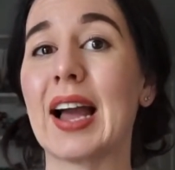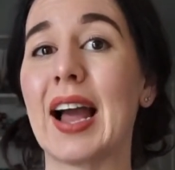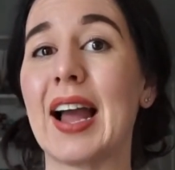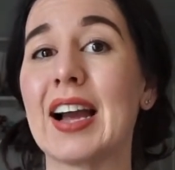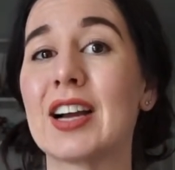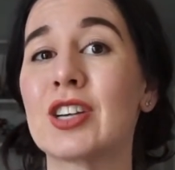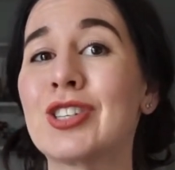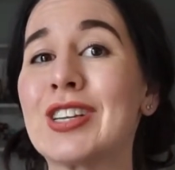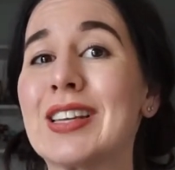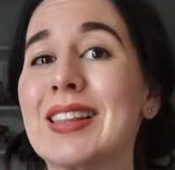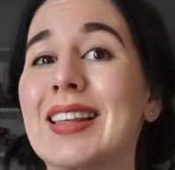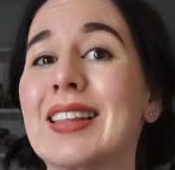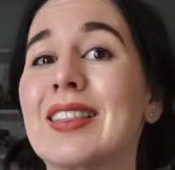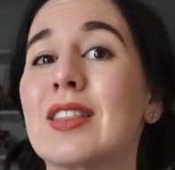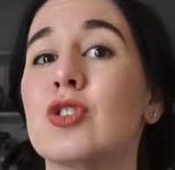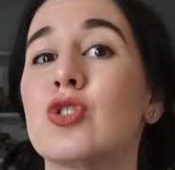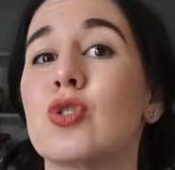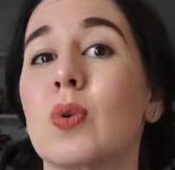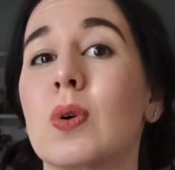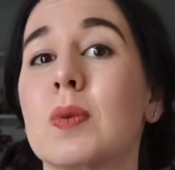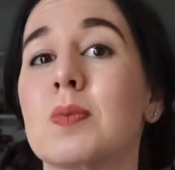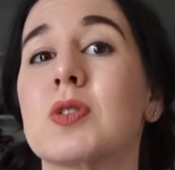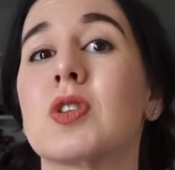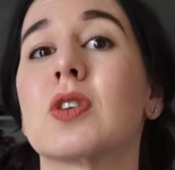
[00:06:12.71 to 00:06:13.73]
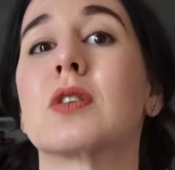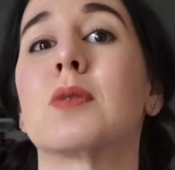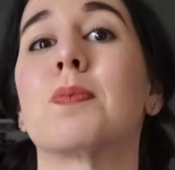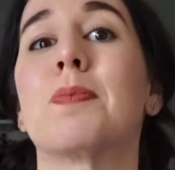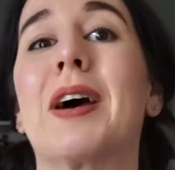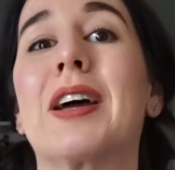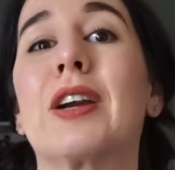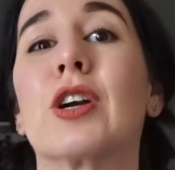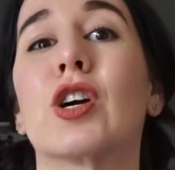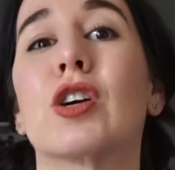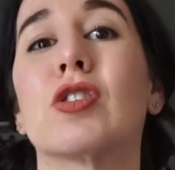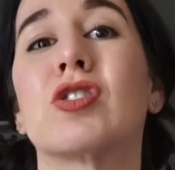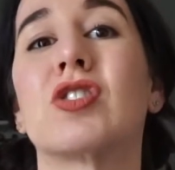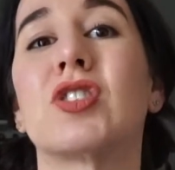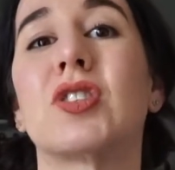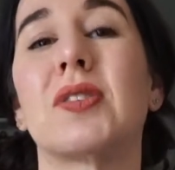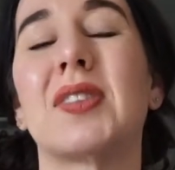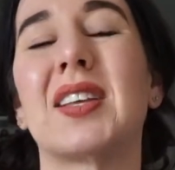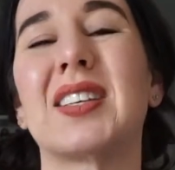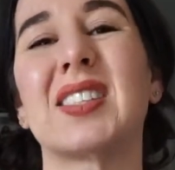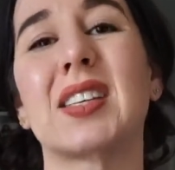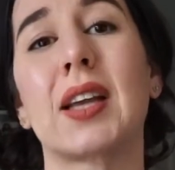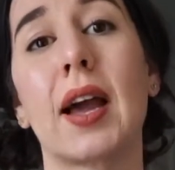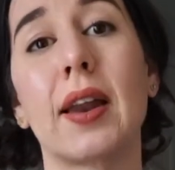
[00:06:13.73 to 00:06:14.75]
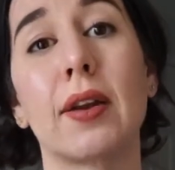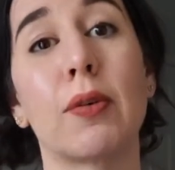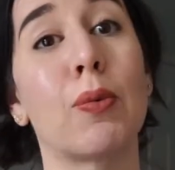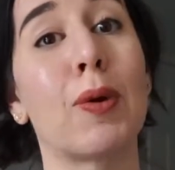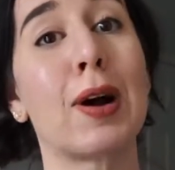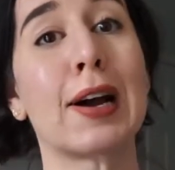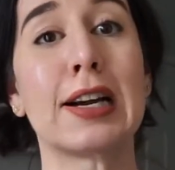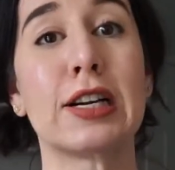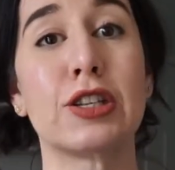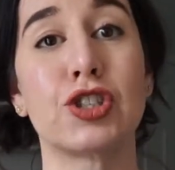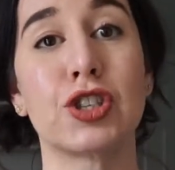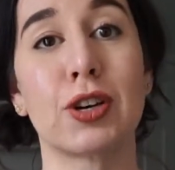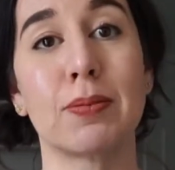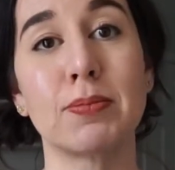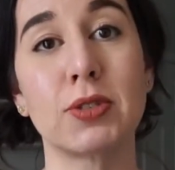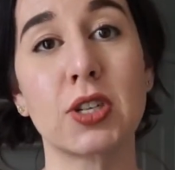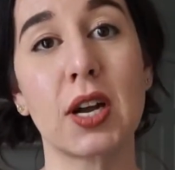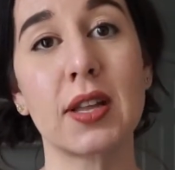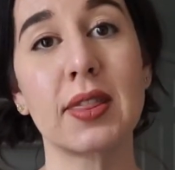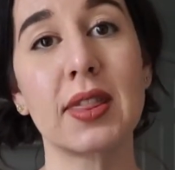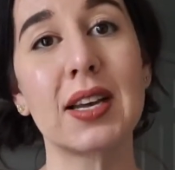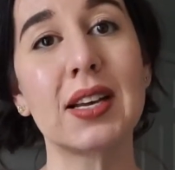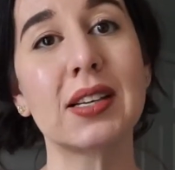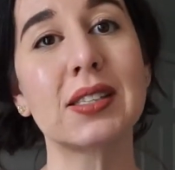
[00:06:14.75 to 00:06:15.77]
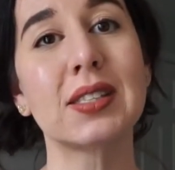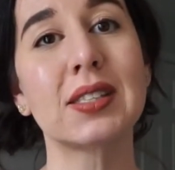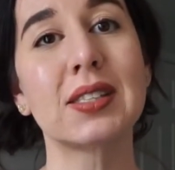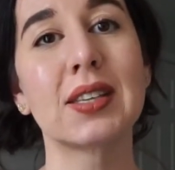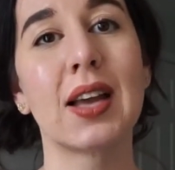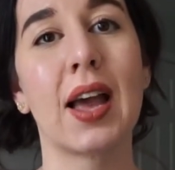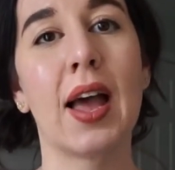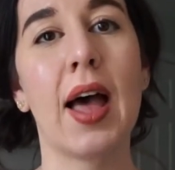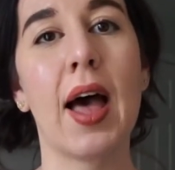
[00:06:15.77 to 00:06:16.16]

I actually think the Dorbs looked better, so that's kind of why I jumped on this.